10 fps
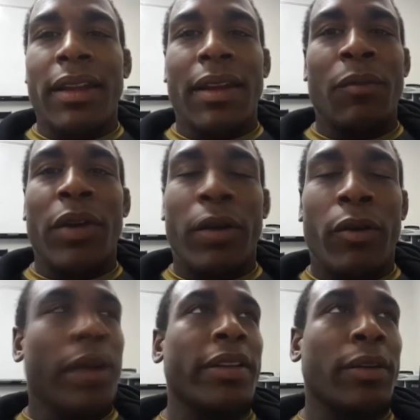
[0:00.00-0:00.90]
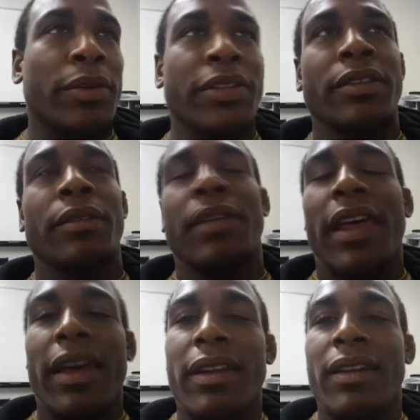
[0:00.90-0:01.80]
And I'm greatly appreciative of
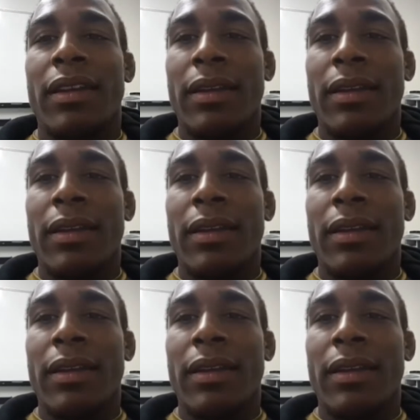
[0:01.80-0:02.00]
that.